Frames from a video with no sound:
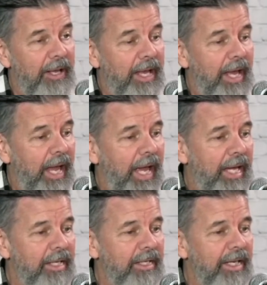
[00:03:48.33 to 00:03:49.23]

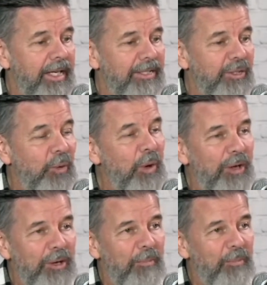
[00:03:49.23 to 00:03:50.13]
And so
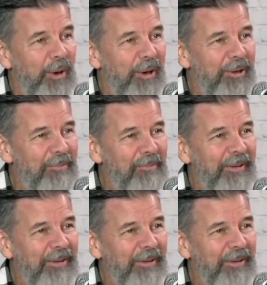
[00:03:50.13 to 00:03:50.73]
welcome, Paul.